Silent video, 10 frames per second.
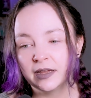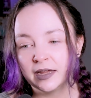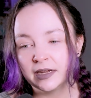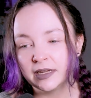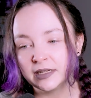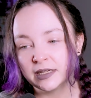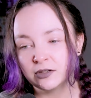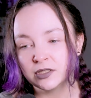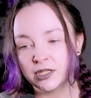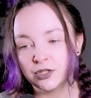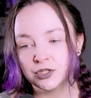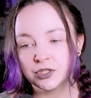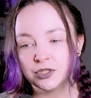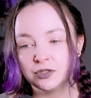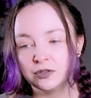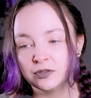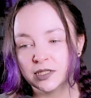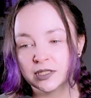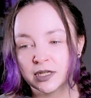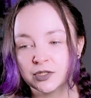And it tells teachers to
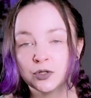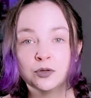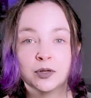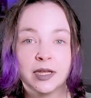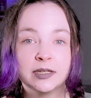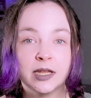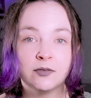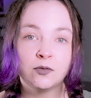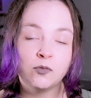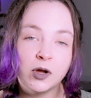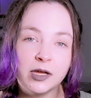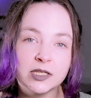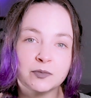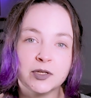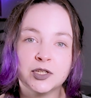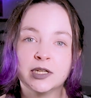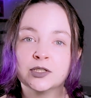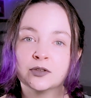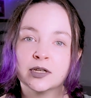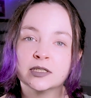discuss who King David was, mentioning
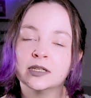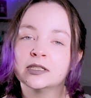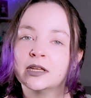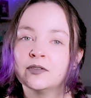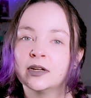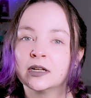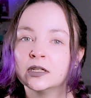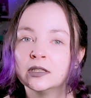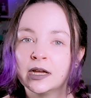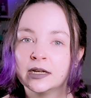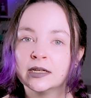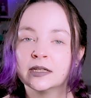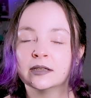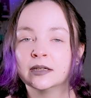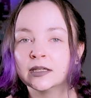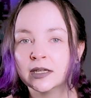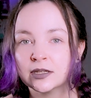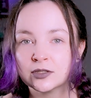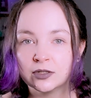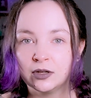stories like David and Goliath and
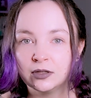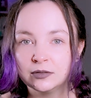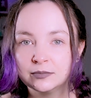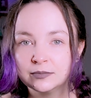King Saul.